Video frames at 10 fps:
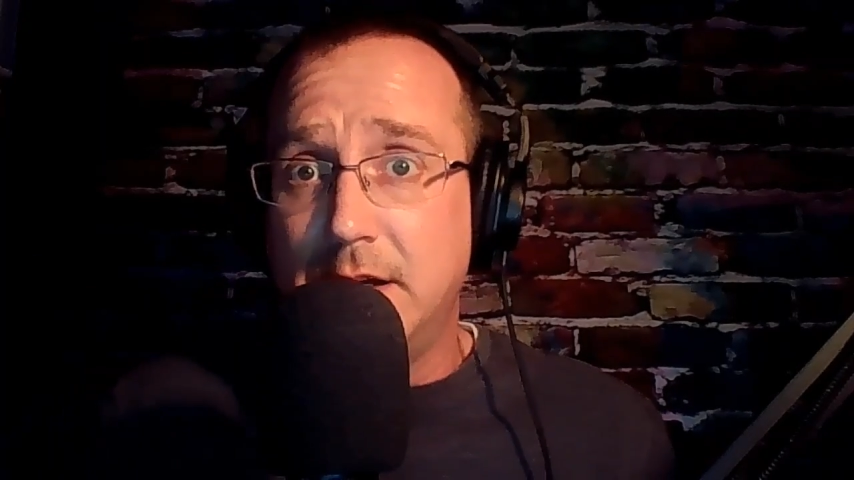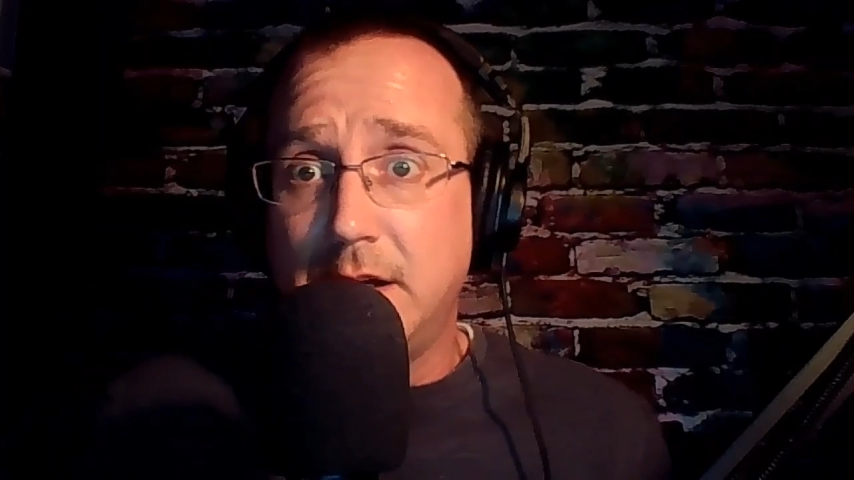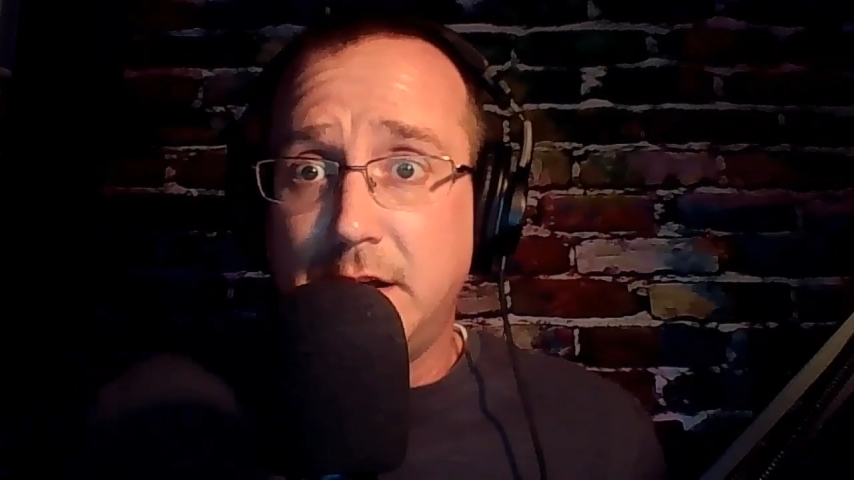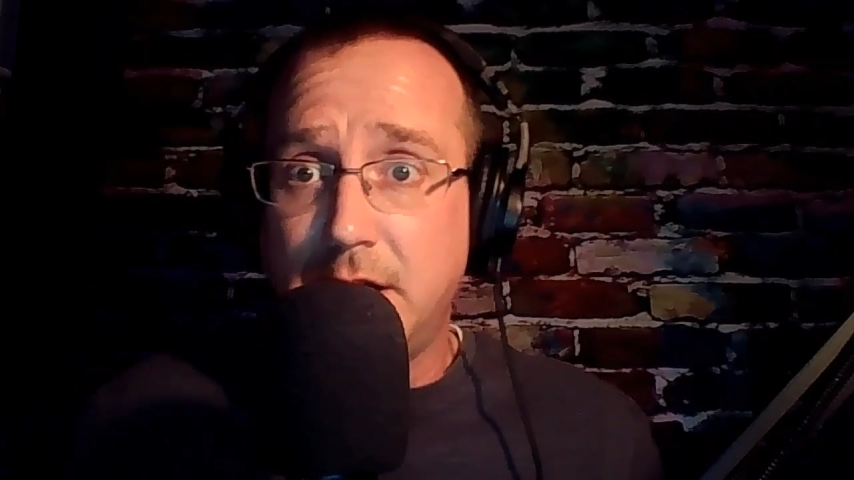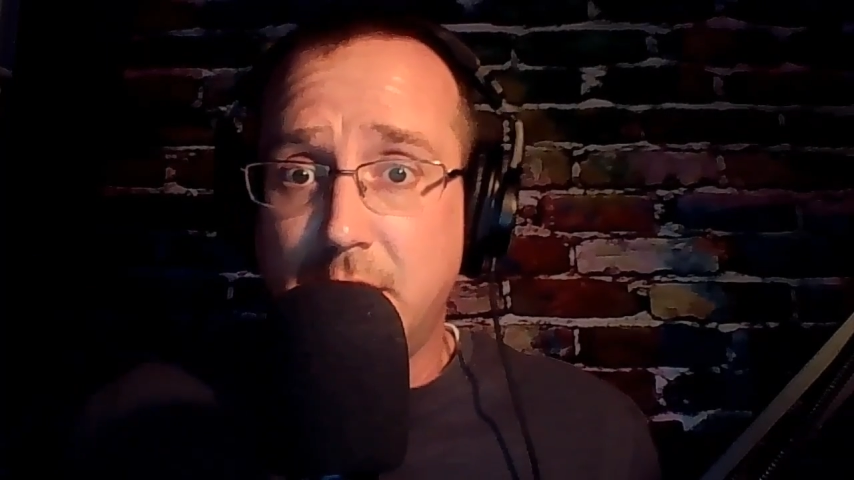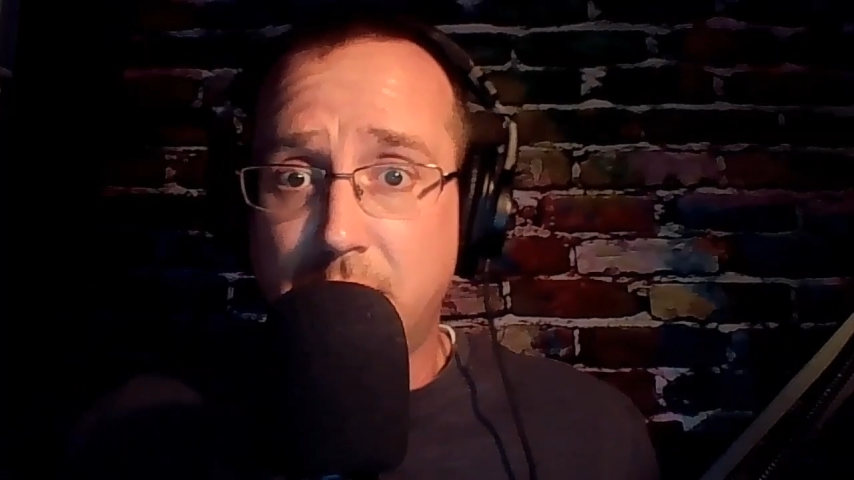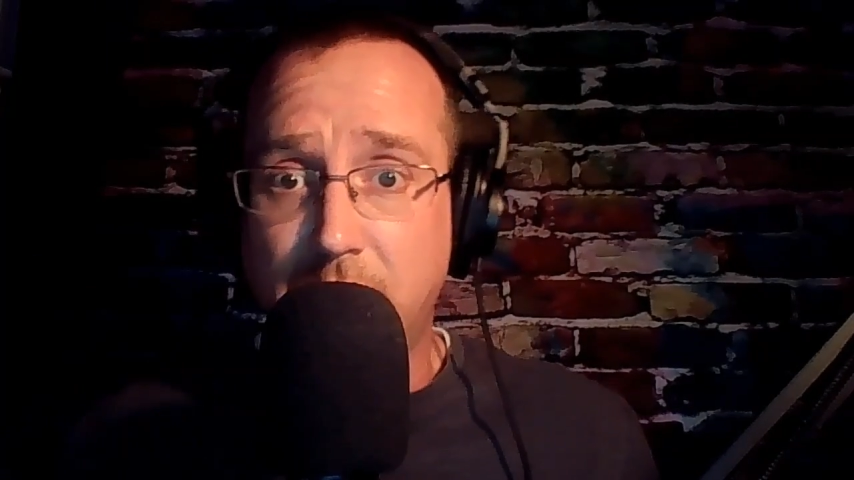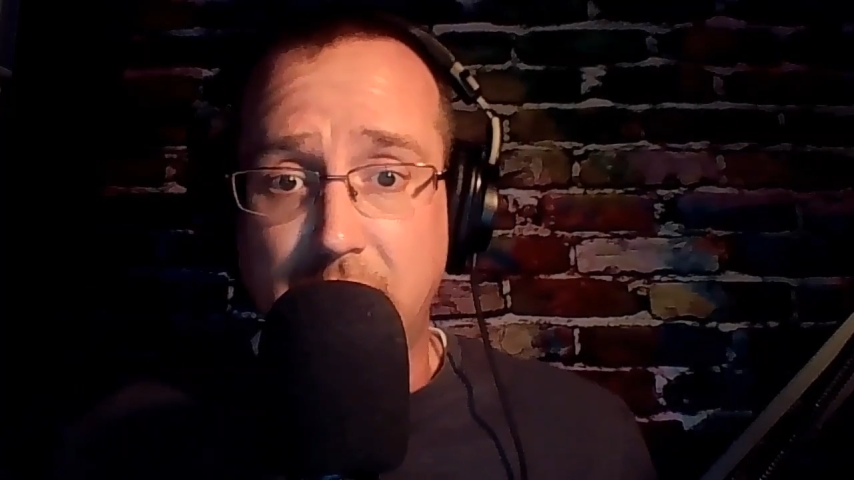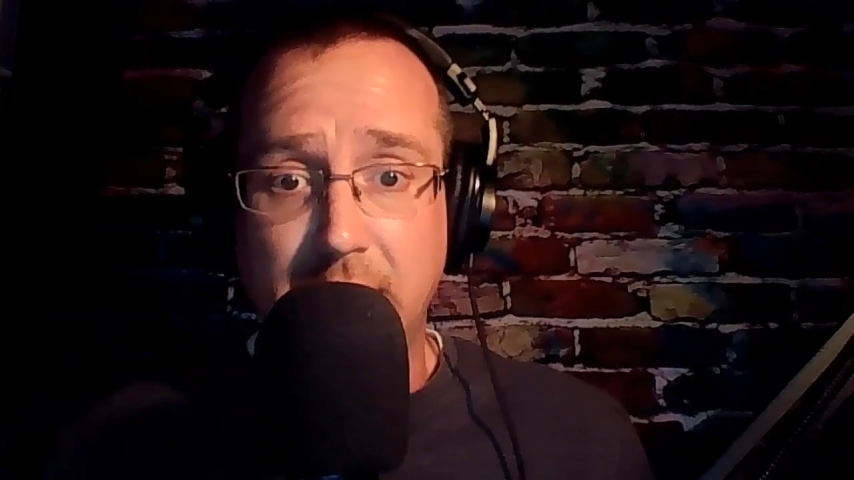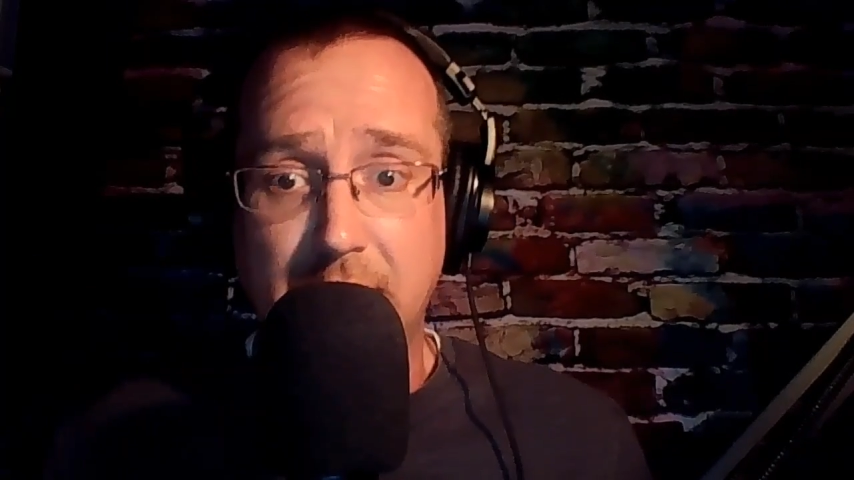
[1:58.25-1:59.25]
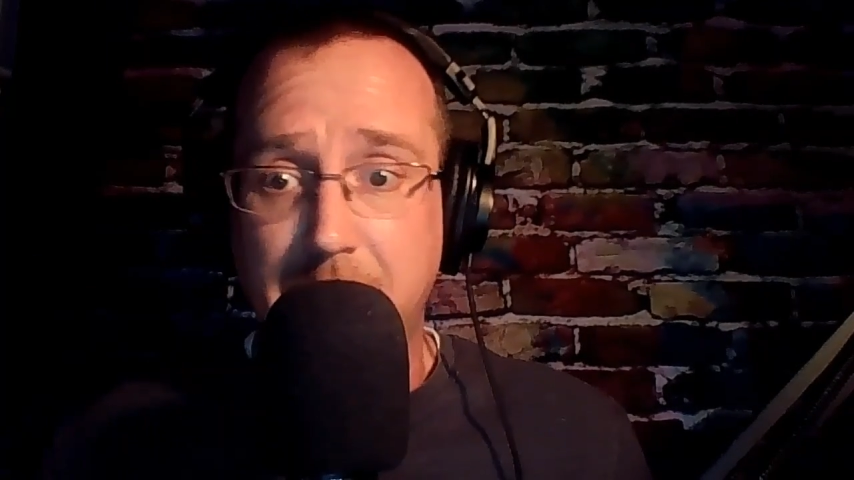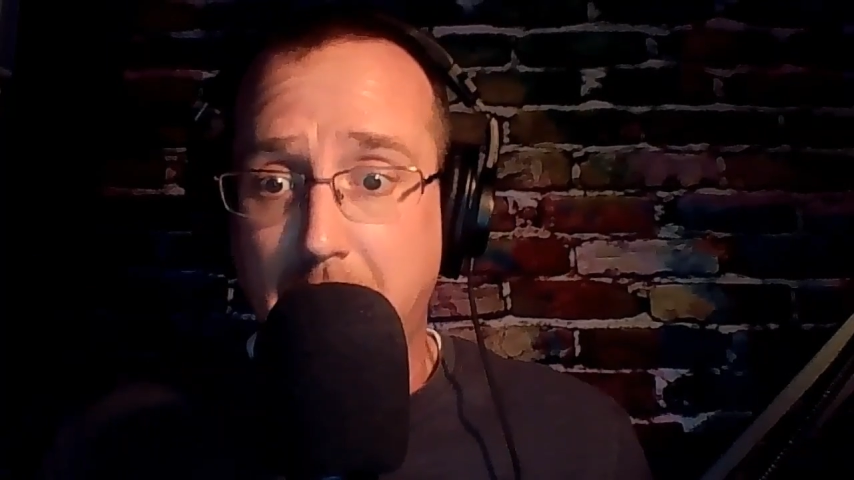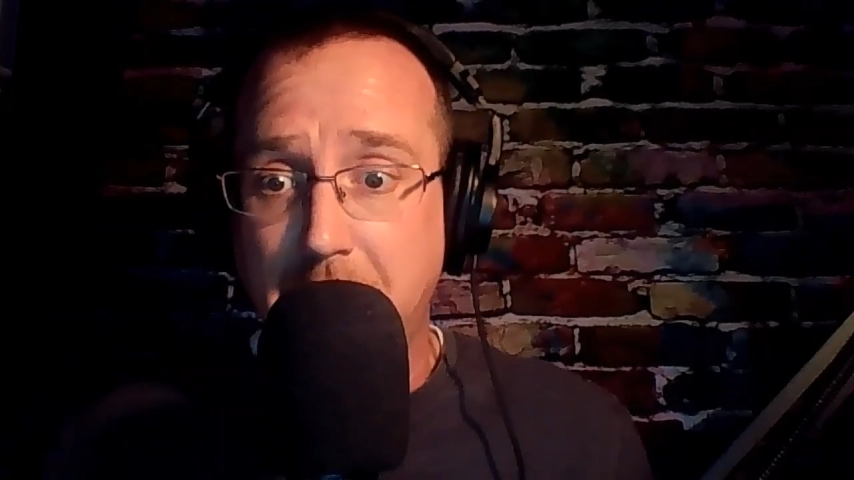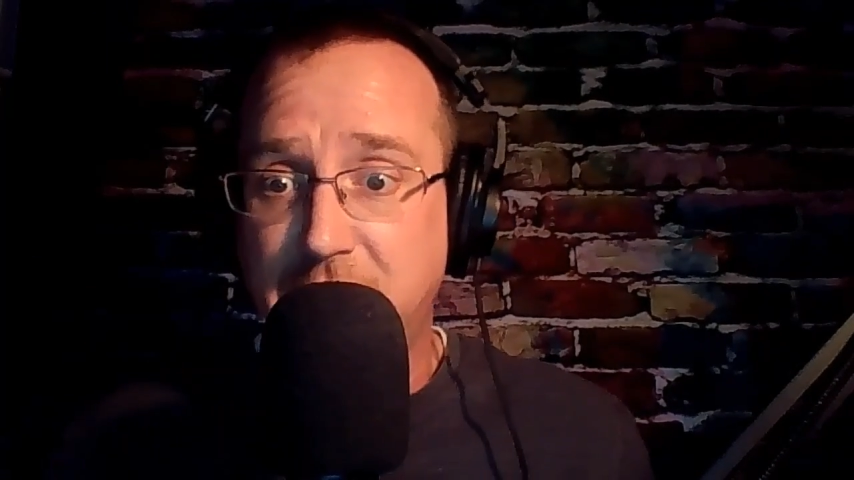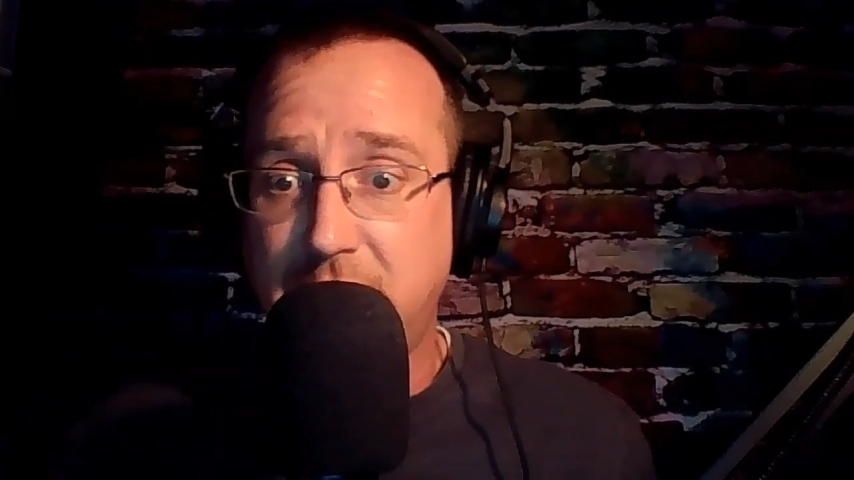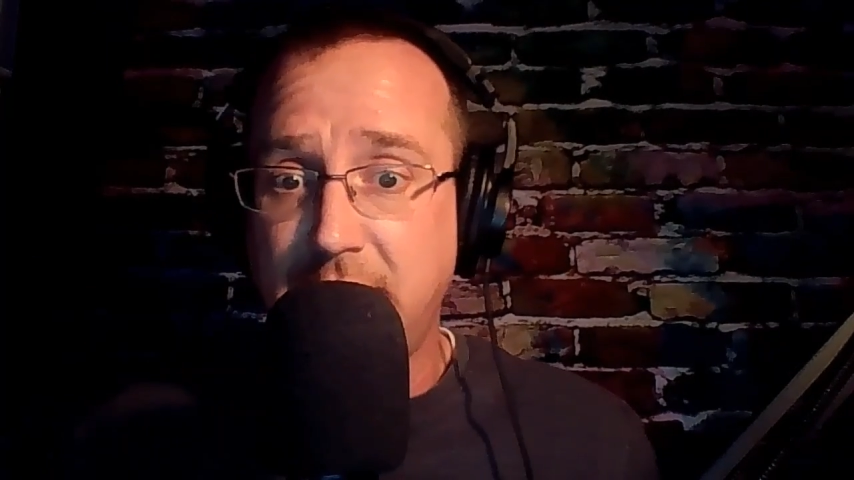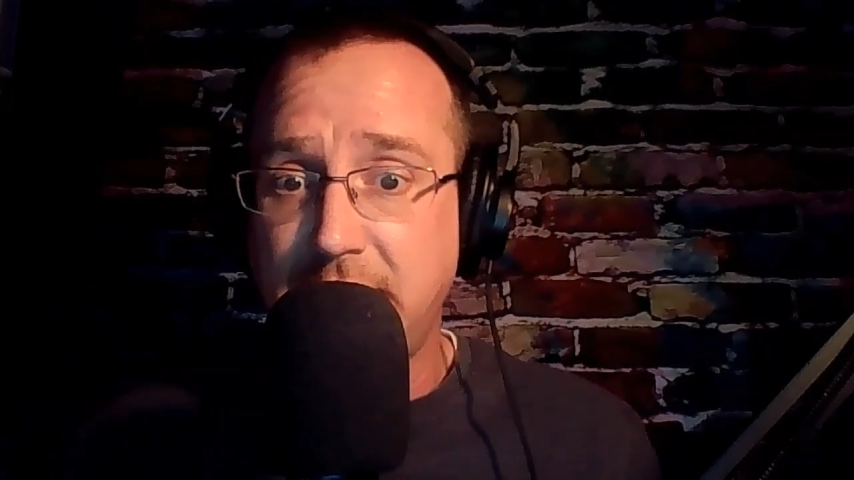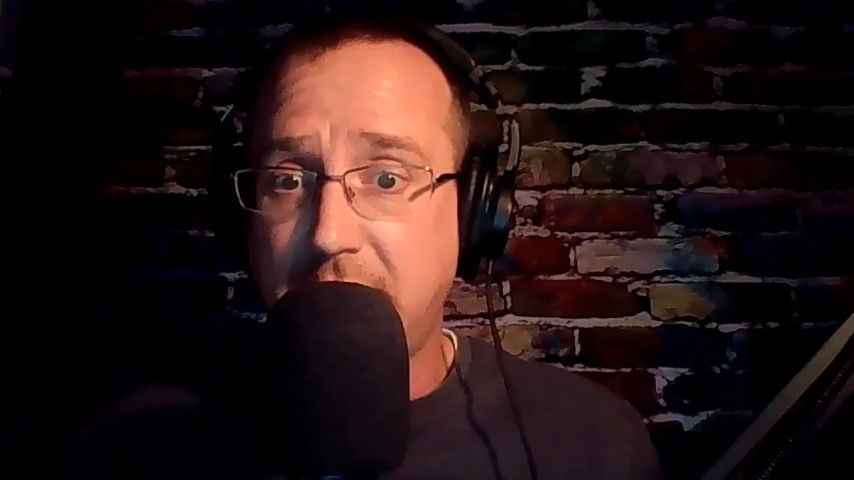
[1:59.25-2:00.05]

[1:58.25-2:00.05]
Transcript: You know, uh, a machine